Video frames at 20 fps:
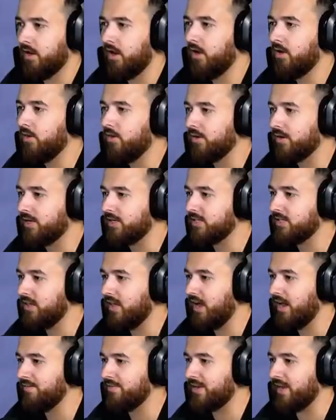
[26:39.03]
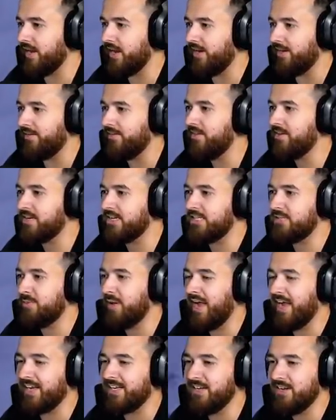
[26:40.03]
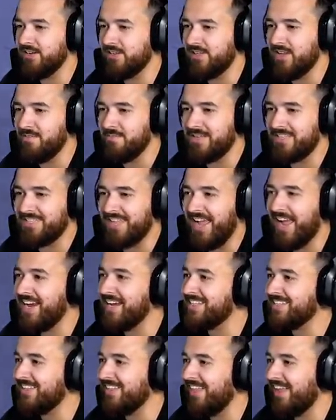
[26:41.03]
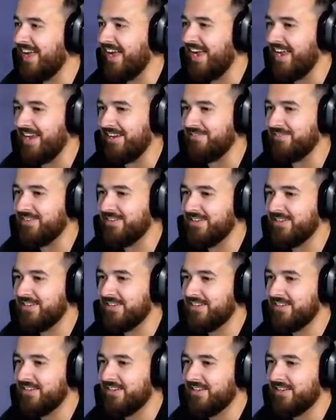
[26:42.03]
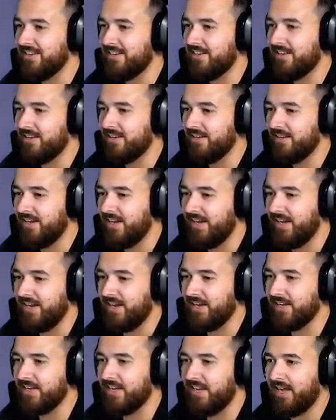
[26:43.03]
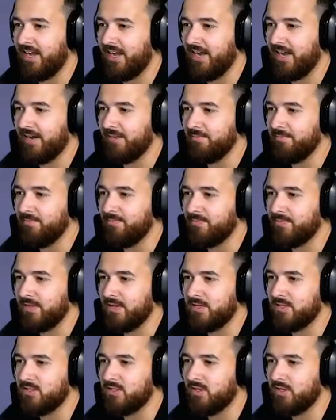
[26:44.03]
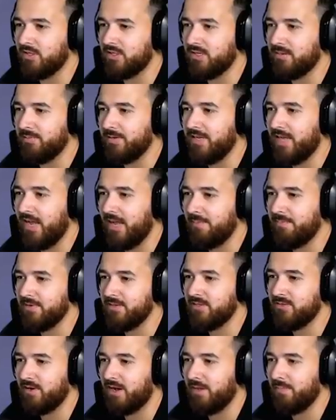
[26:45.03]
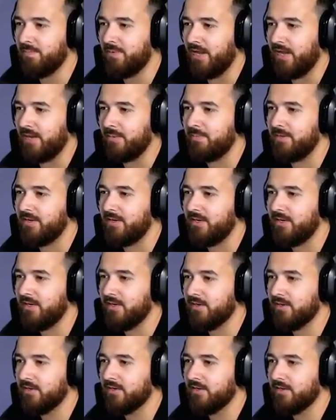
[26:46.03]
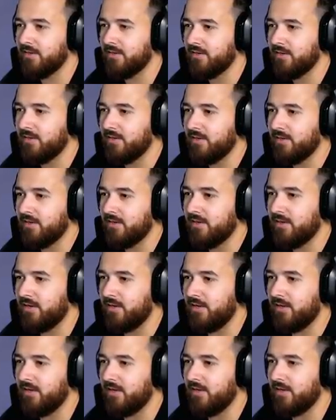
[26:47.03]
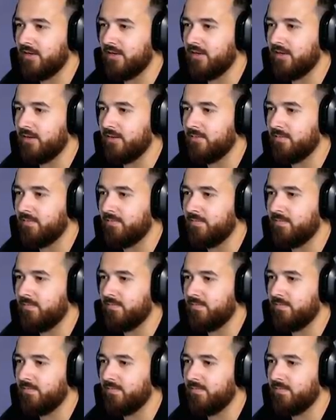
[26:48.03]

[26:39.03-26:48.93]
Oh, look, he's alive again. Look, he's back. Don't, don't be sad. He's alive. Hey, okay, I'm... So something happened to our baby. Um...